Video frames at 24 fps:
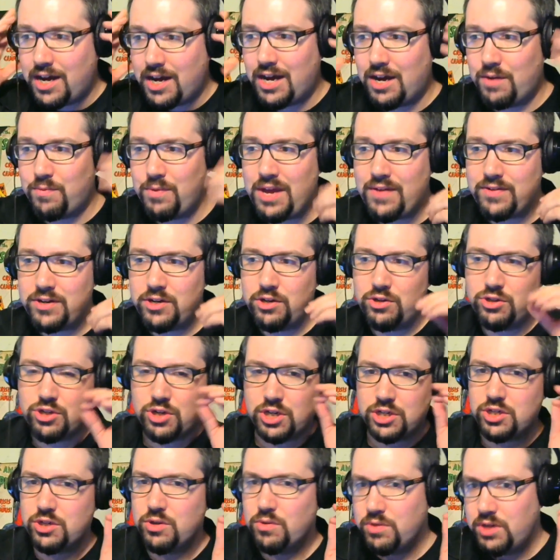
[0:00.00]
uh, we have a
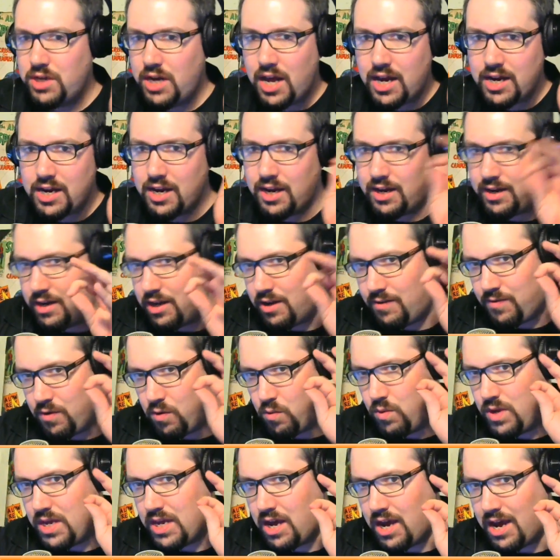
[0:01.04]
nutritional nugget of a
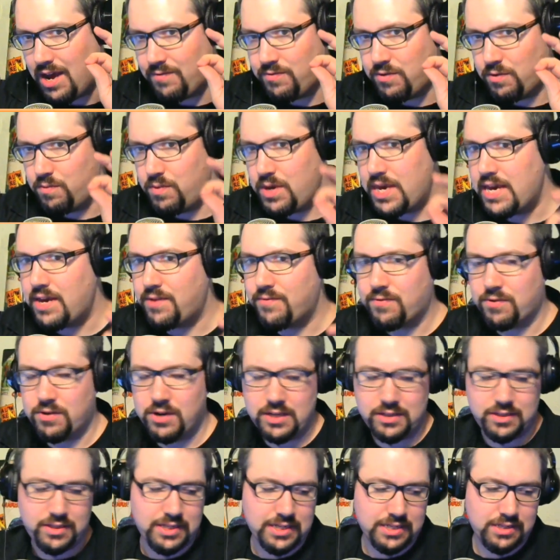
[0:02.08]
week of the week,
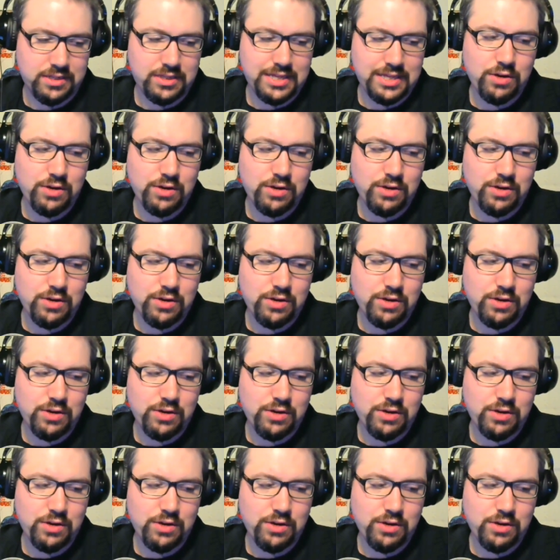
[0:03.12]
for instance.